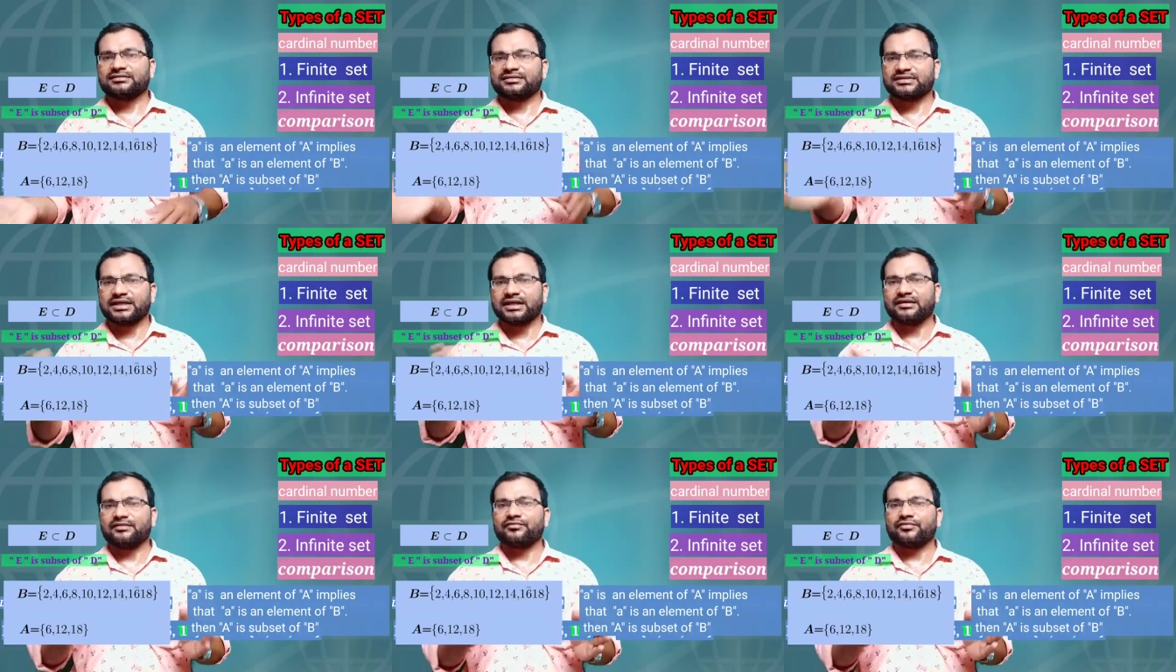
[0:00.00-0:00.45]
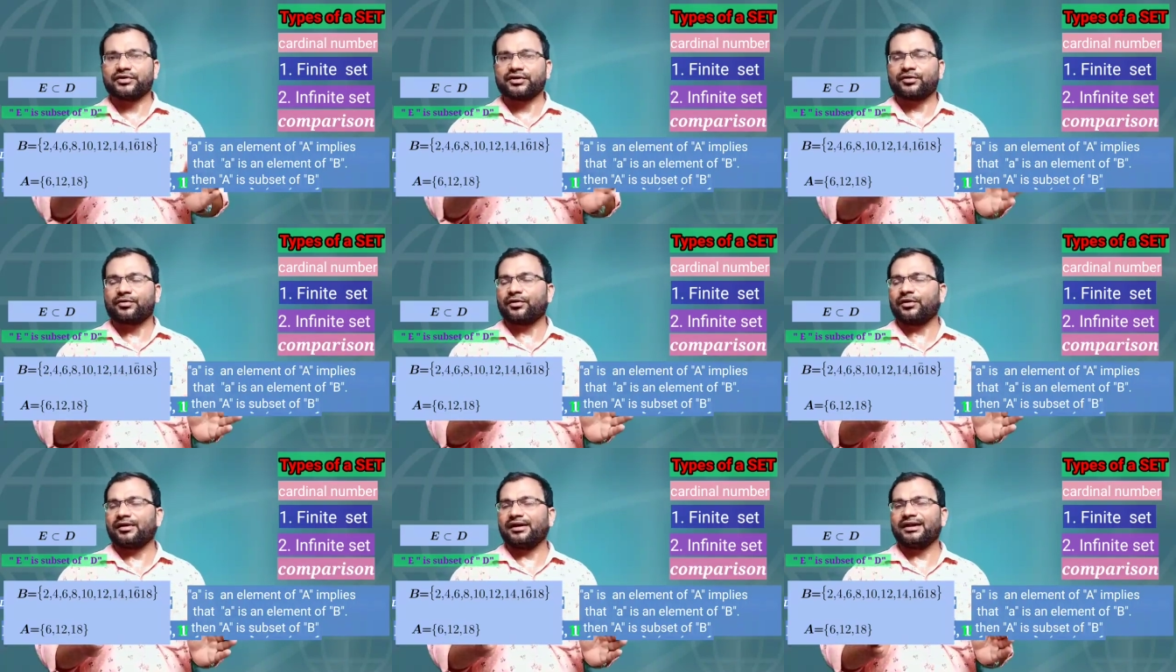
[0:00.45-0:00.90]
Then we
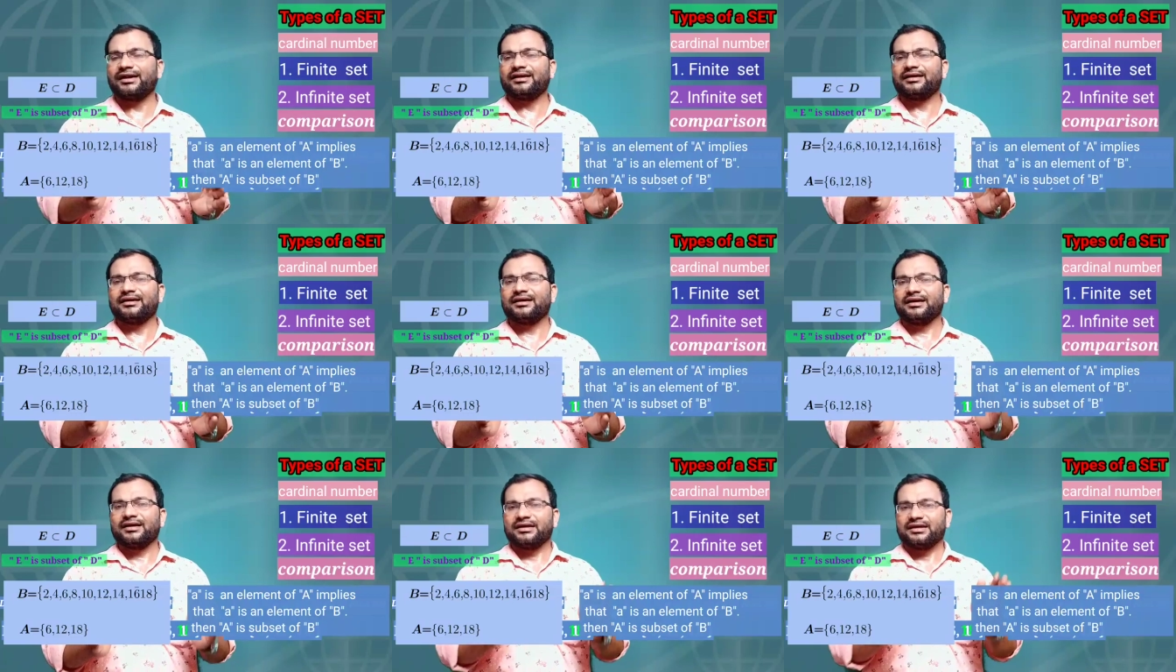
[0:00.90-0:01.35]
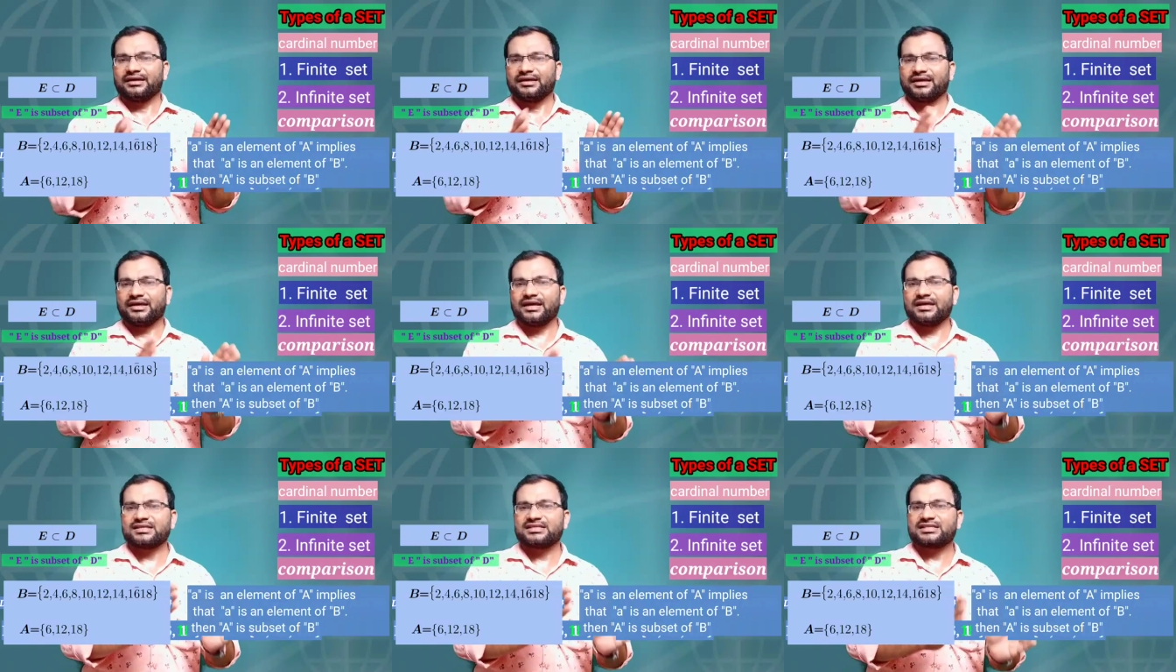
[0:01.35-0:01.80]
called
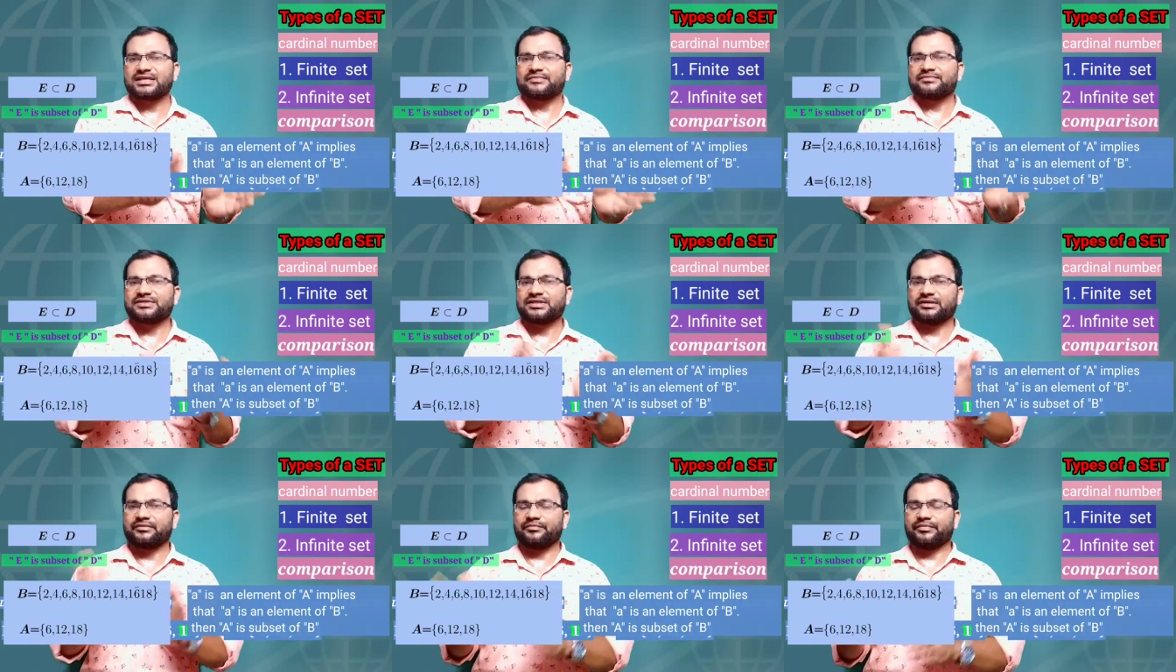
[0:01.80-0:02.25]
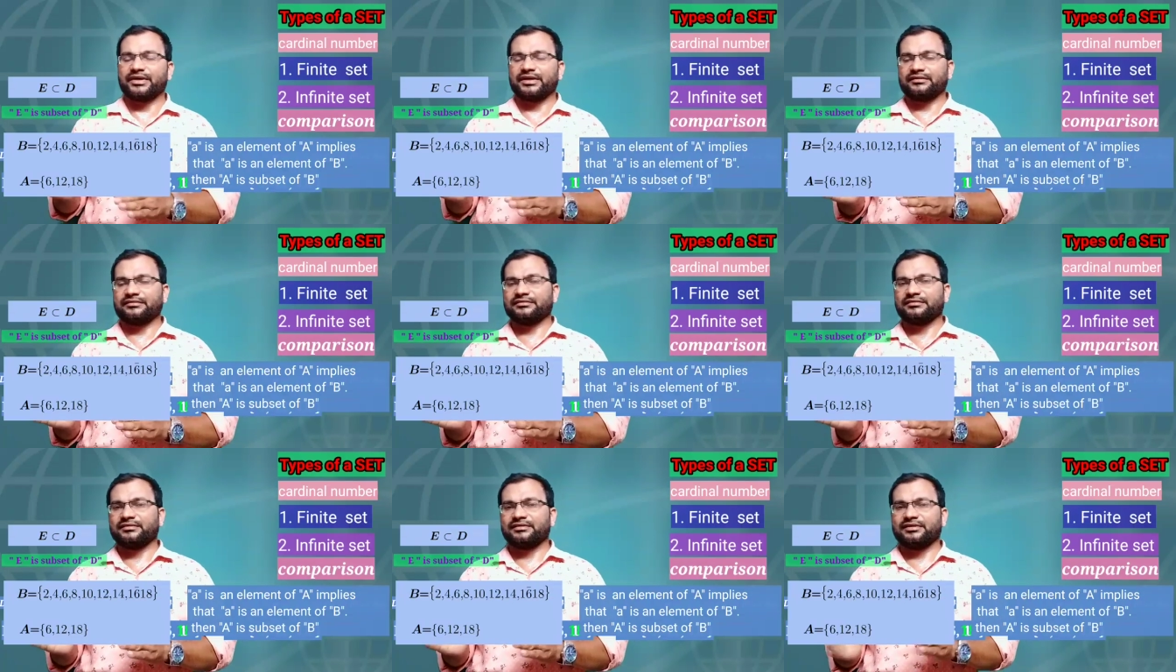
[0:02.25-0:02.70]
A subset B.